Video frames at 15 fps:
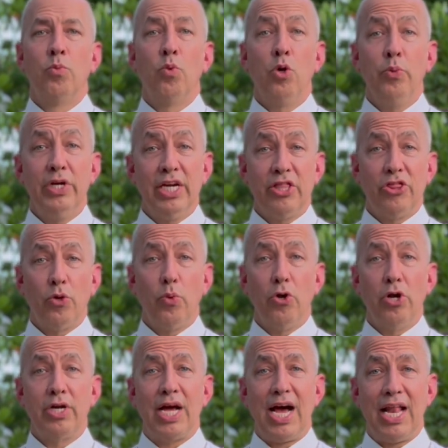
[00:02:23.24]
where we get the
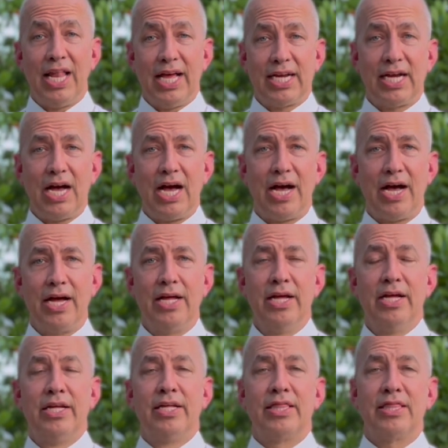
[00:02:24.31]
word halakha,
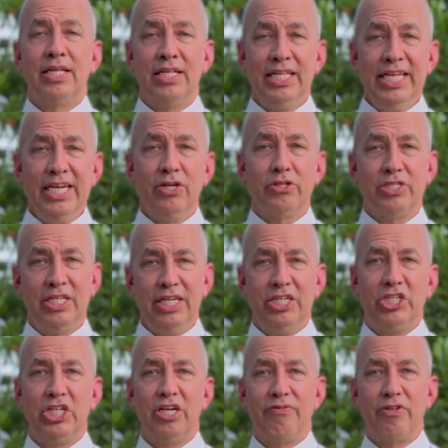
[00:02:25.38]
the legal
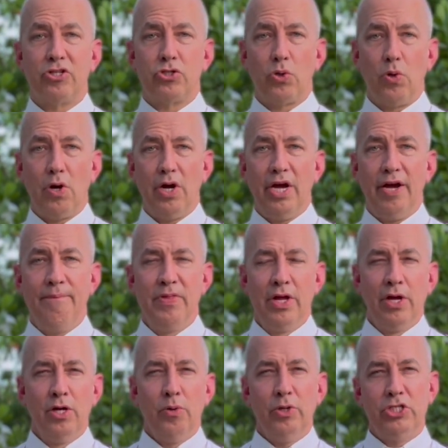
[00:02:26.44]
teaching of the Torah,
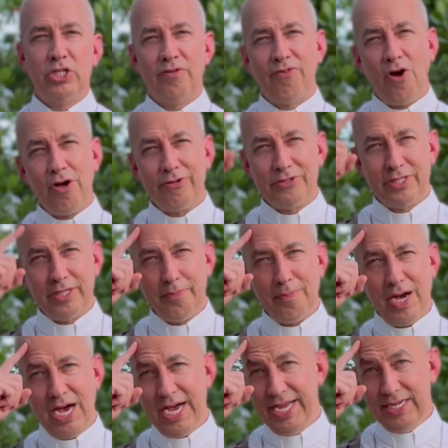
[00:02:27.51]
which involves the
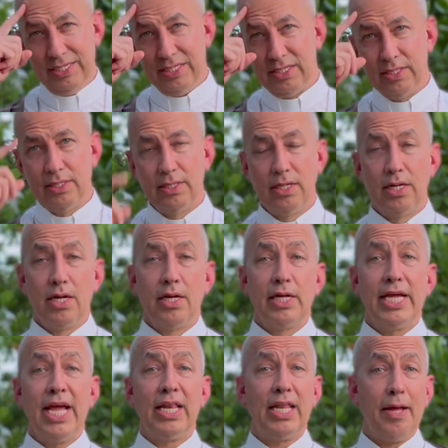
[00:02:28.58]
mind,
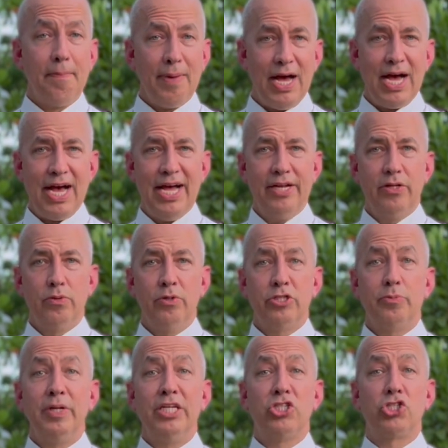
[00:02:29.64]
and lamad, which
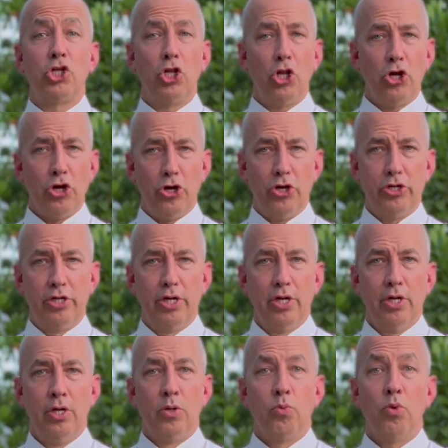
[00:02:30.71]
means to learn,
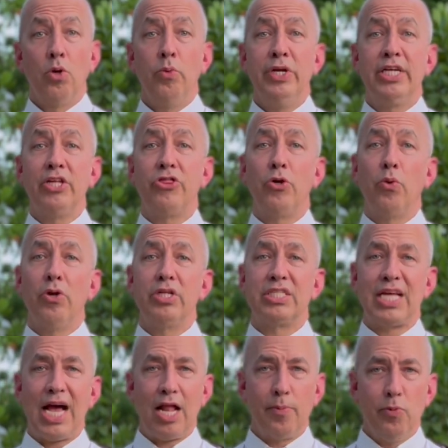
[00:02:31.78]
where we get the word
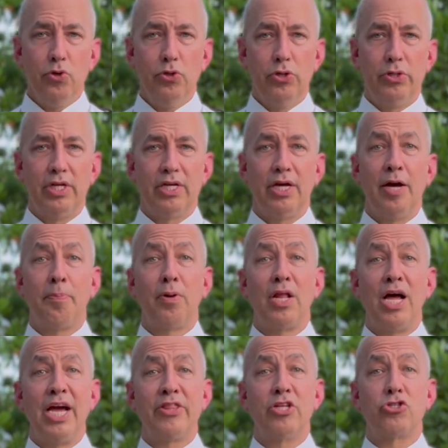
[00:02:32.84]
Talmud,
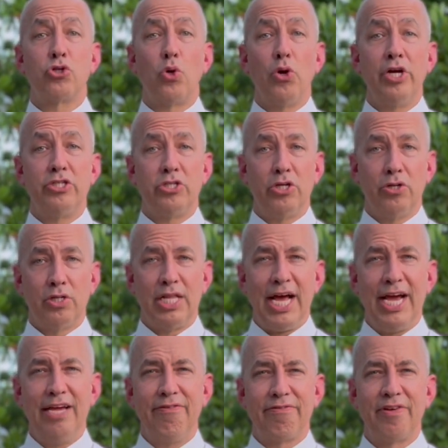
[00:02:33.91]
applying the Torah to your
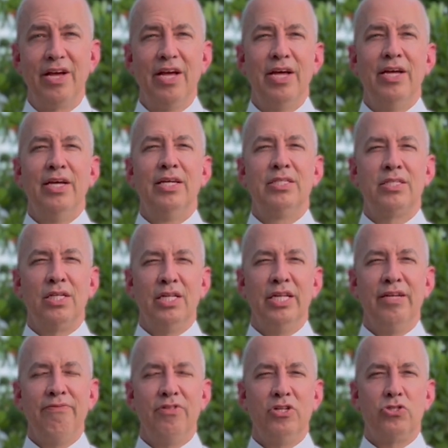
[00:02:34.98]
life, to
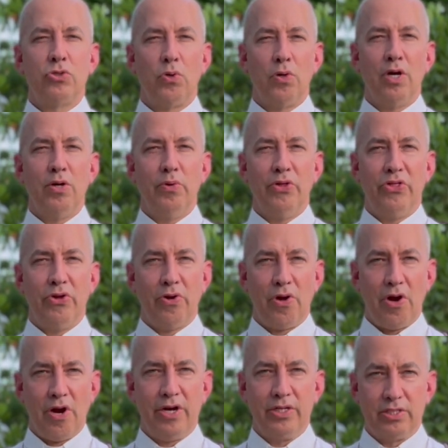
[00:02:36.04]
live the Torah with your
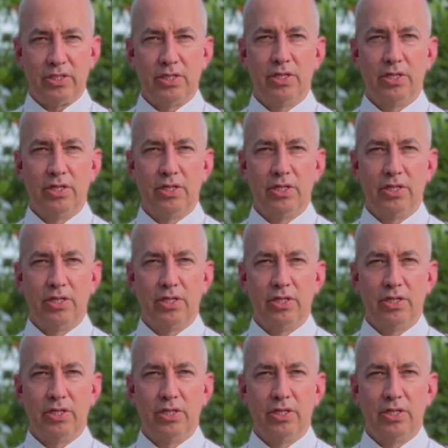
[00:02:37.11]
heart.